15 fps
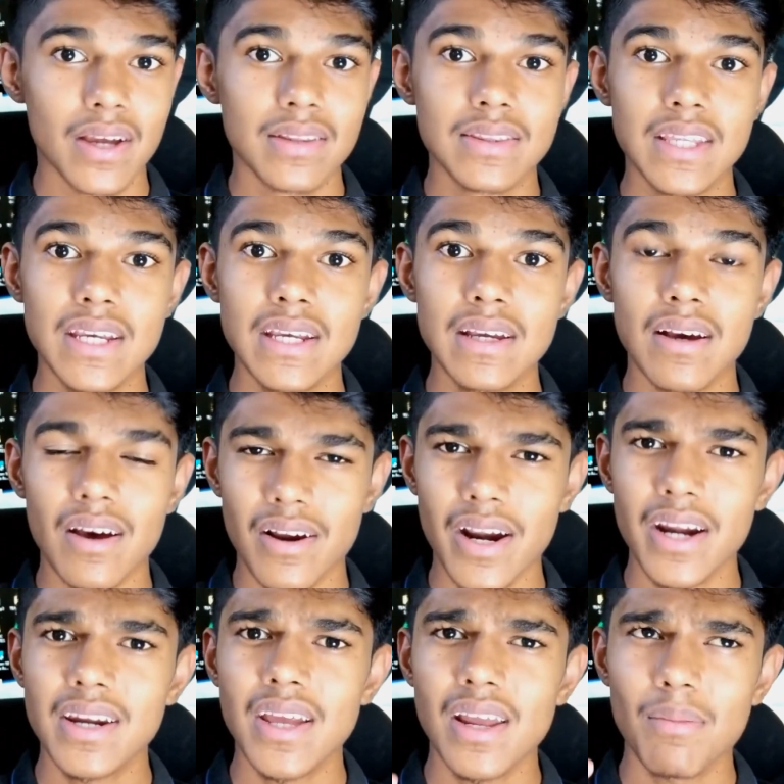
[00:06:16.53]
The
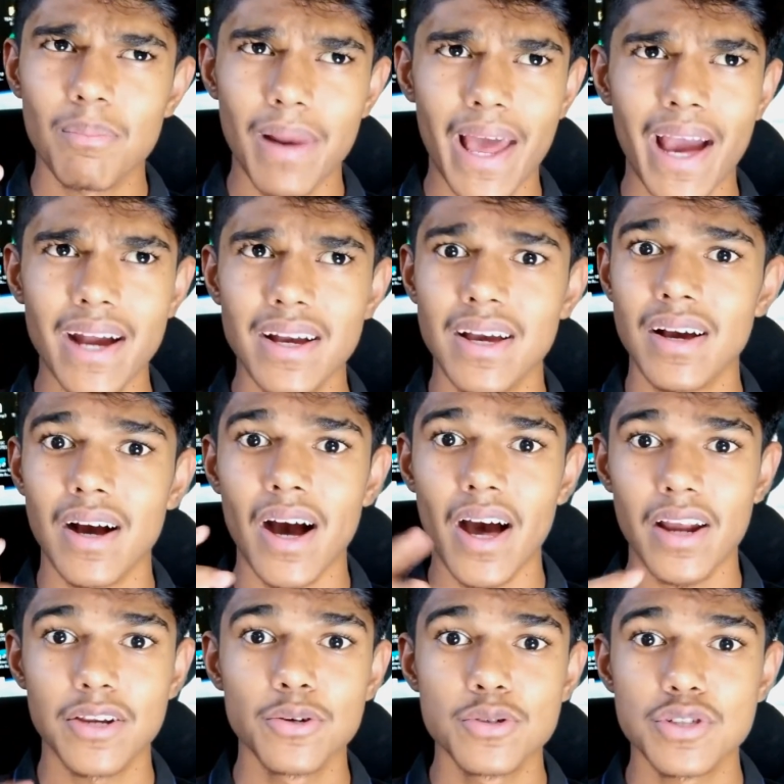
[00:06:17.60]
red and black
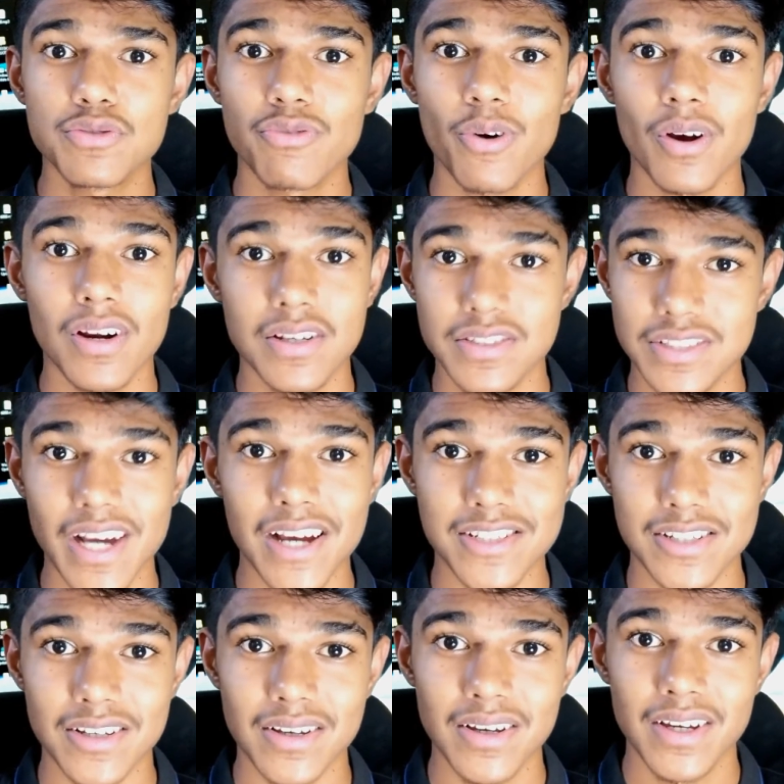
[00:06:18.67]
are used for
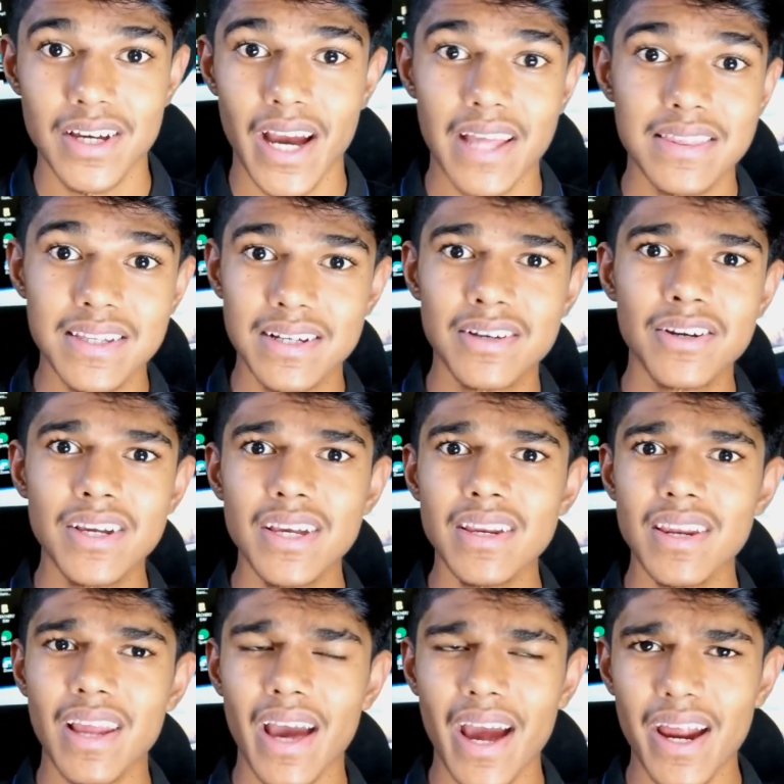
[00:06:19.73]
charging and the
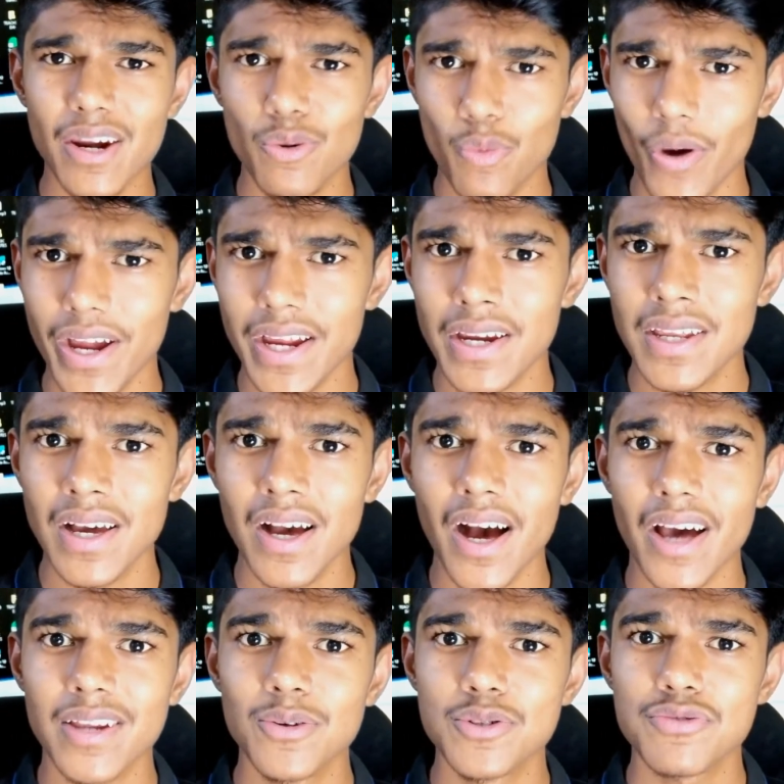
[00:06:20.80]
green and white
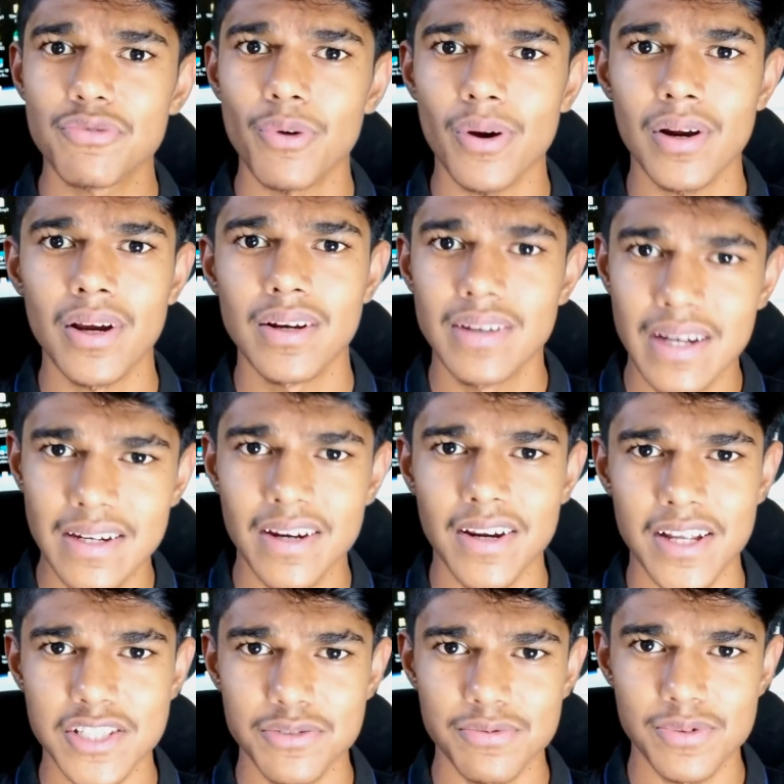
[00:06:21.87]
are used for data
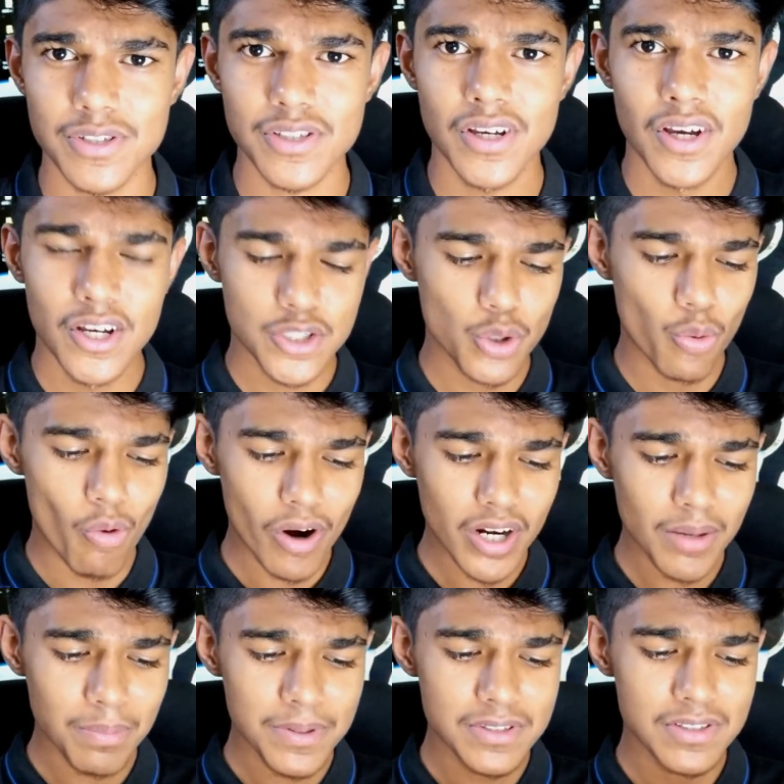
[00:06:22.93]
transfers. So what
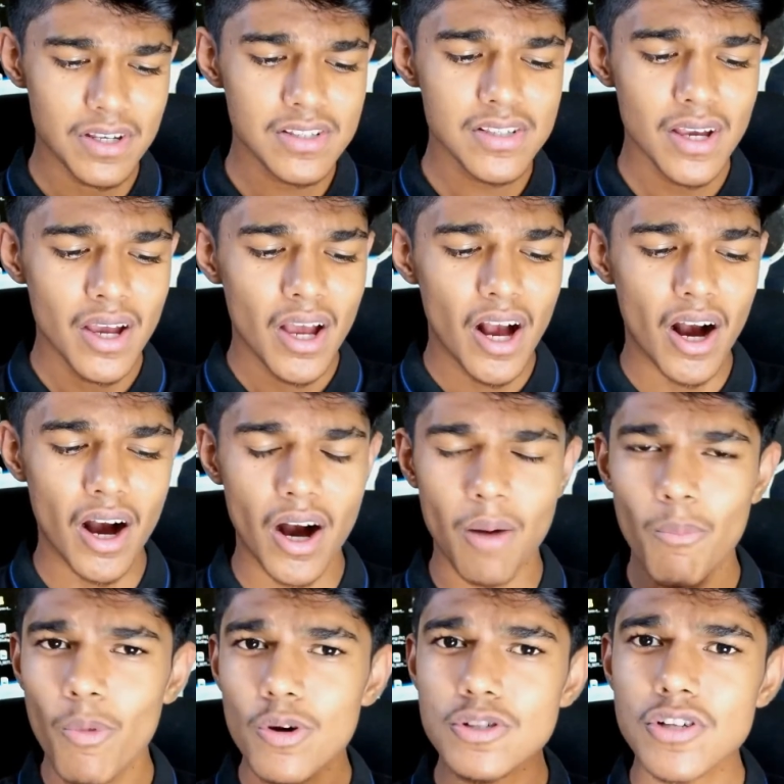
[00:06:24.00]
happens is
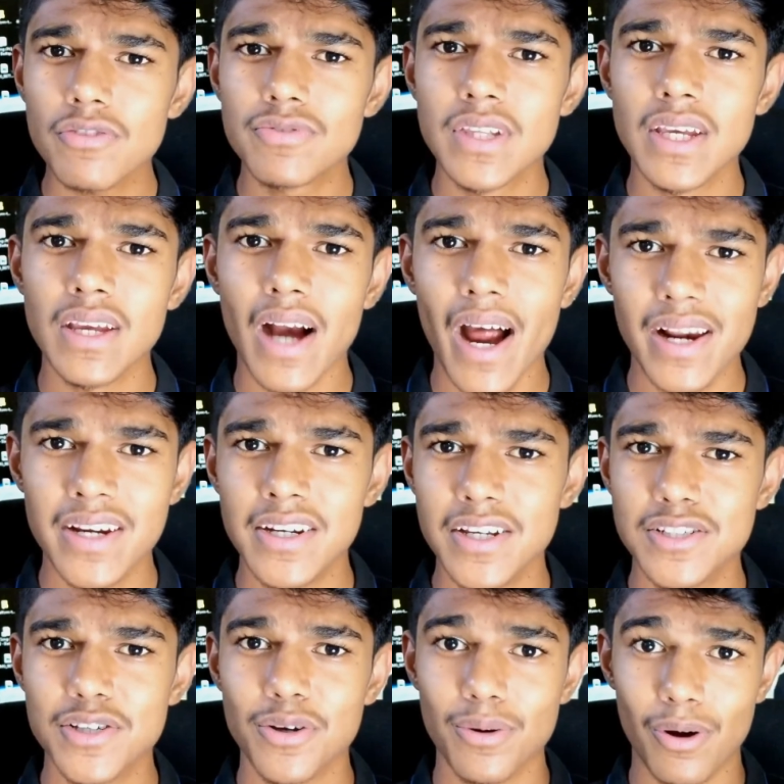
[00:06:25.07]
most of the
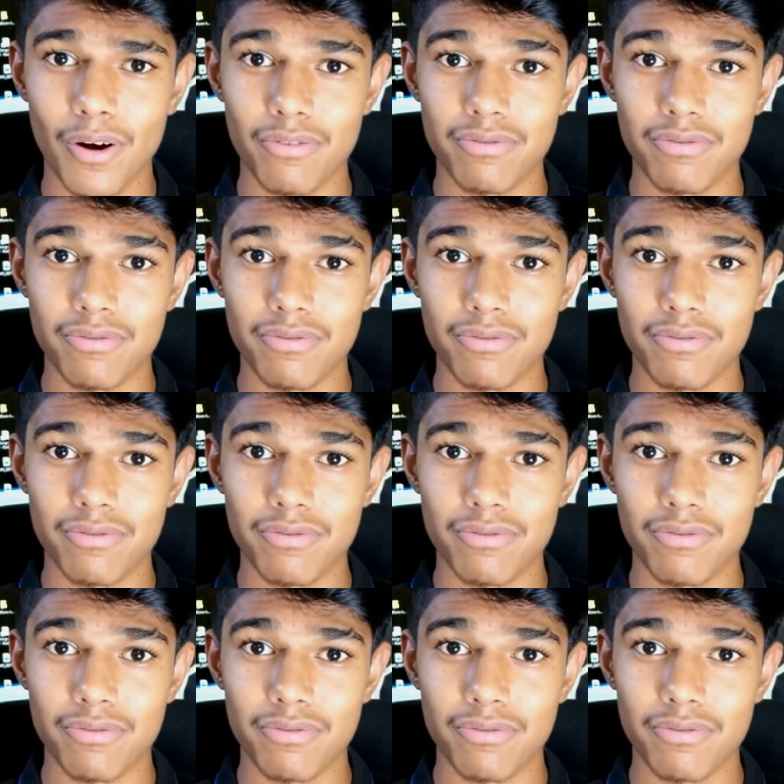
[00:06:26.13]
architecture,